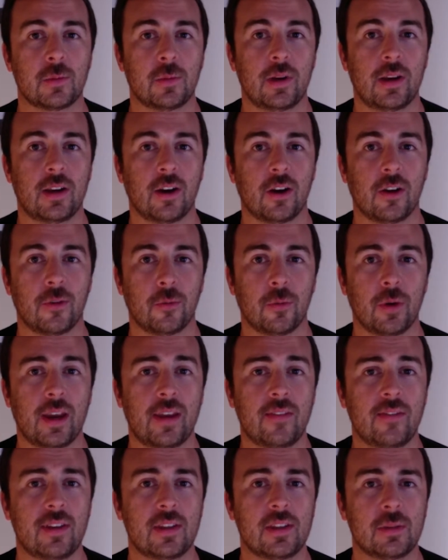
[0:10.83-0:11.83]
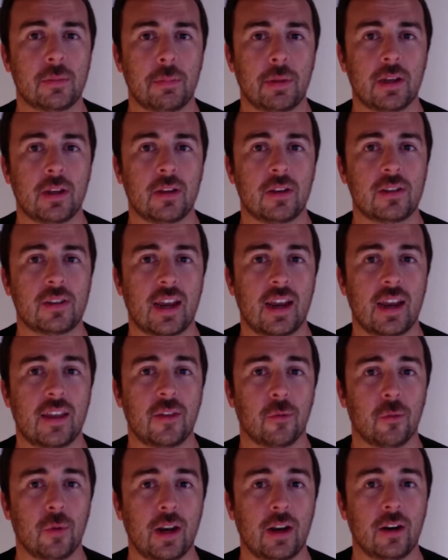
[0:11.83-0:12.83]
week are the Ravens, Bills, and
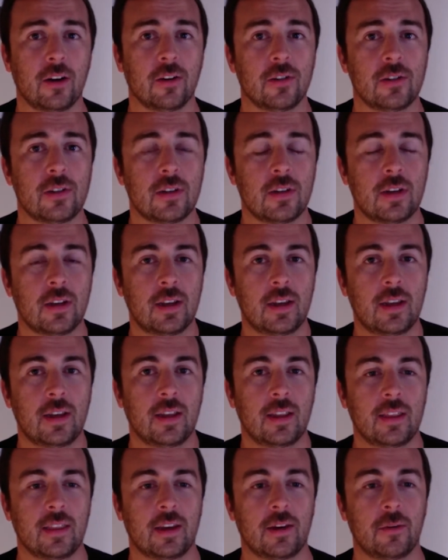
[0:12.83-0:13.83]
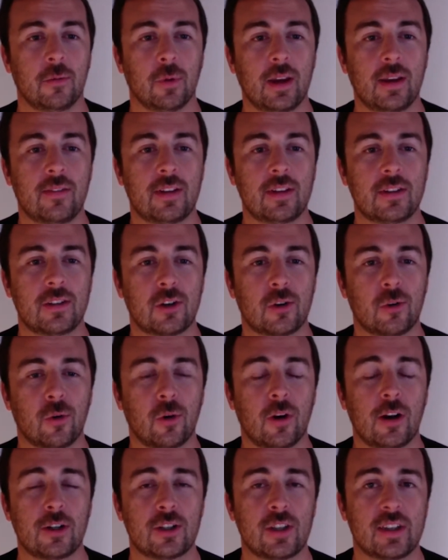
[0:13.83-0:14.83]
the Raiders. The Ravens
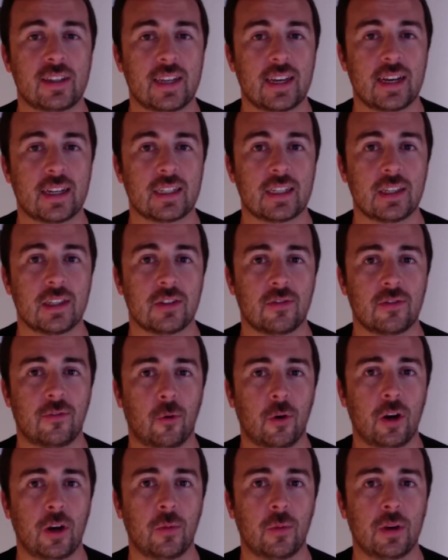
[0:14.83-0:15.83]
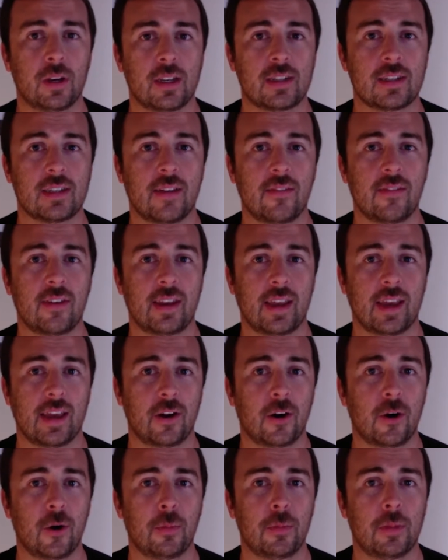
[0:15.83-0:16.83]
crushed the Texans 41-7 at
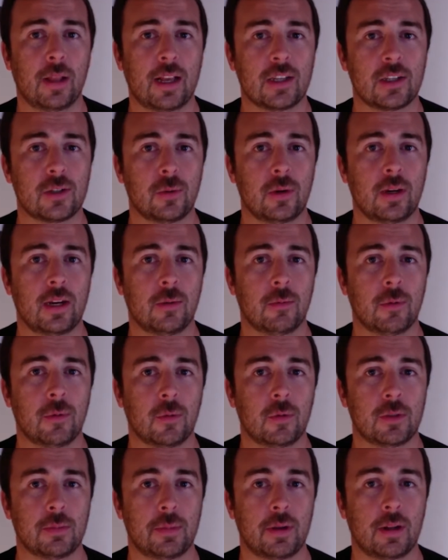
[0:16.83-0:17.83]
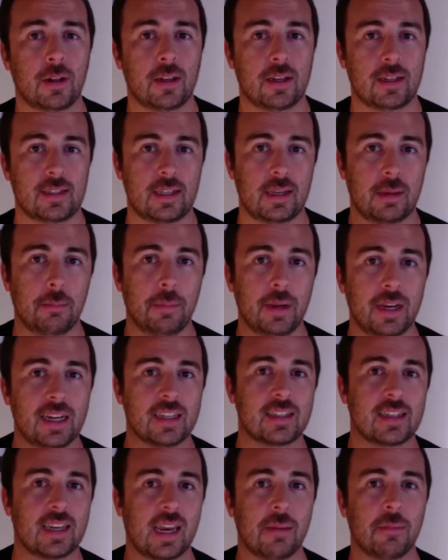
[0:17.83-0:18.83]
home last week in what was billed as the
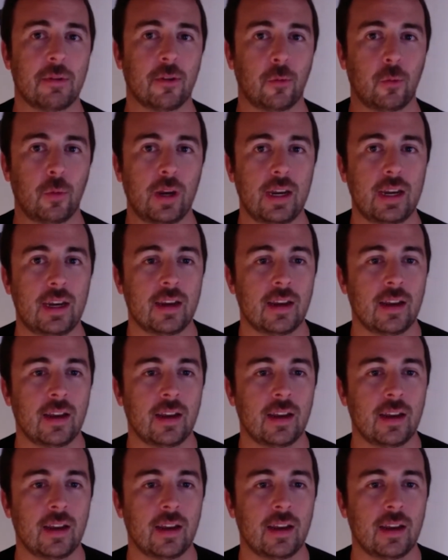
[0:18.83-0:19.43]
biggest game of the week.